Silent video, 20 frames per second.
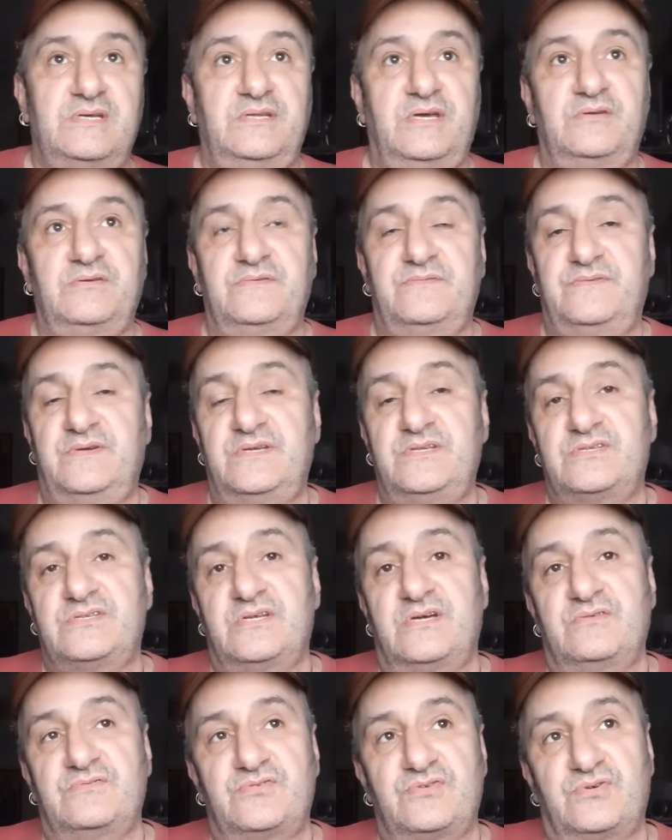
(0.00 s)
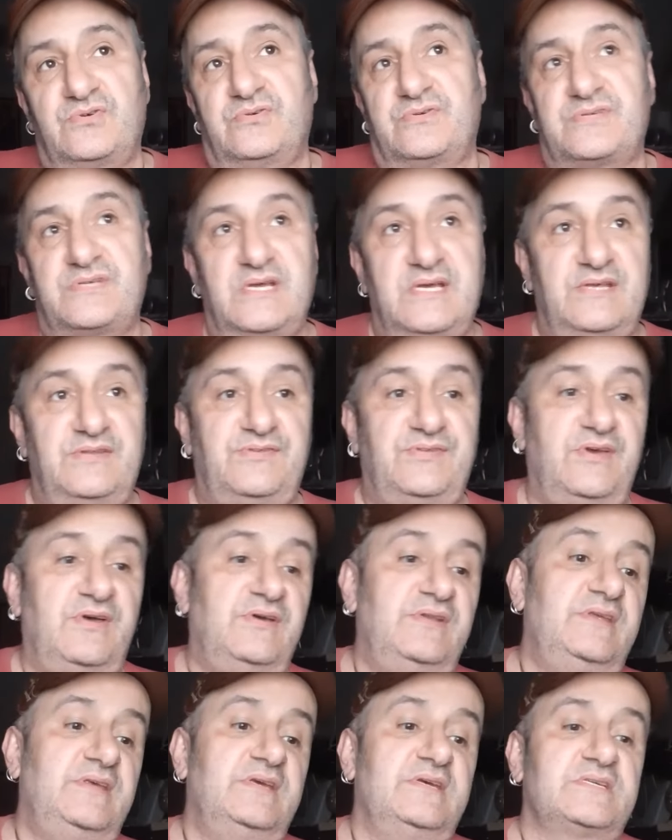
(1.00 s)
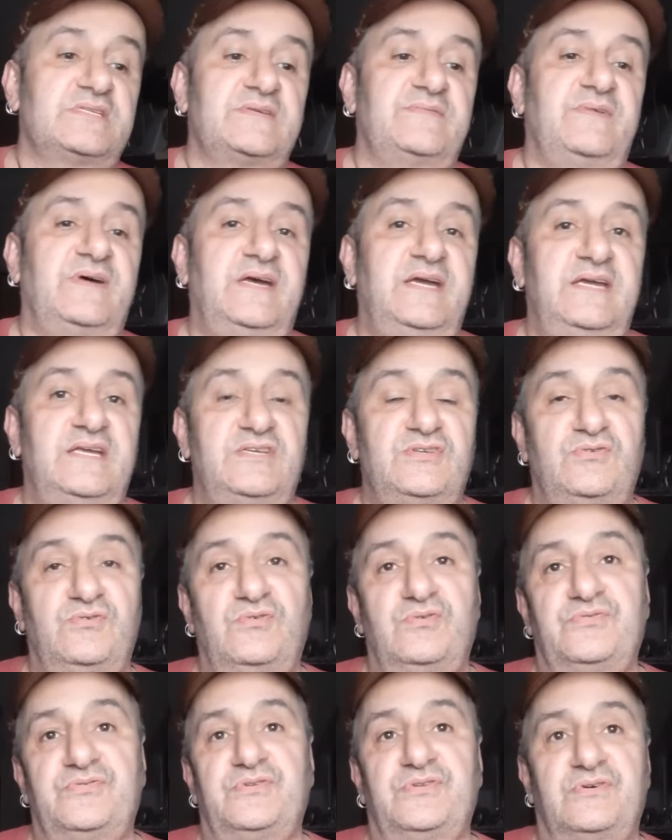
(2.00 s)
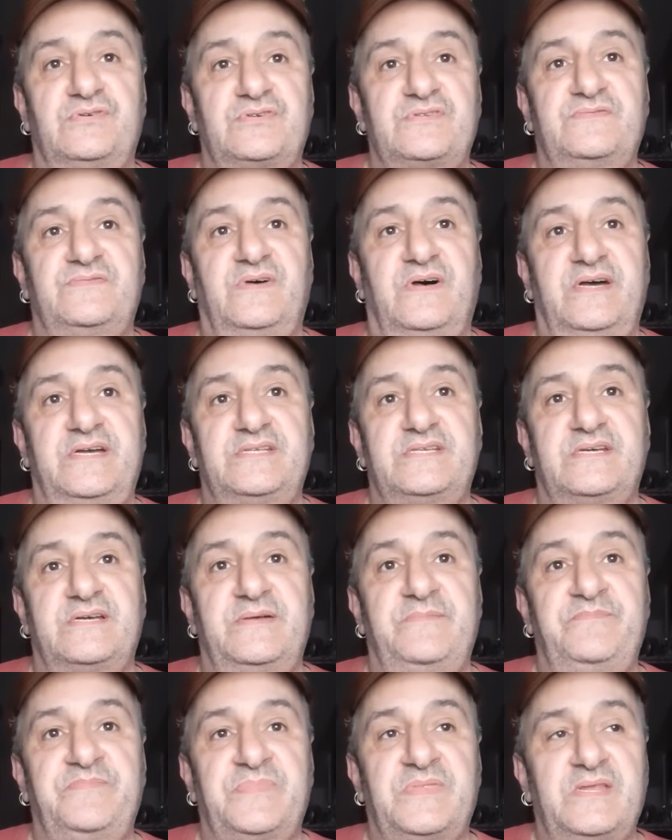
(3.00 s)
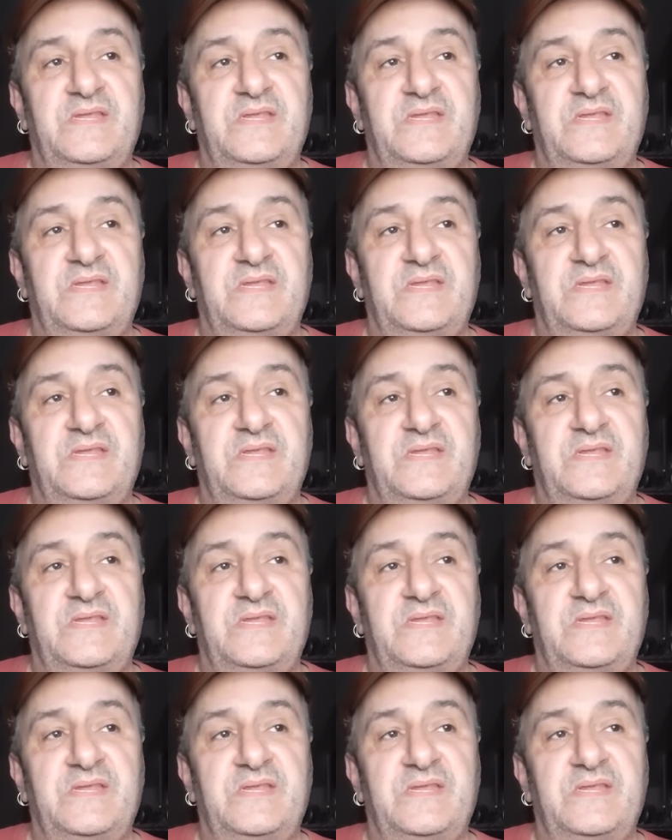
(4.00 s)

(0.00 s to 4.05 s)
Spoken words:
No defeats, no draws. 30 years of age, orthodox fighter.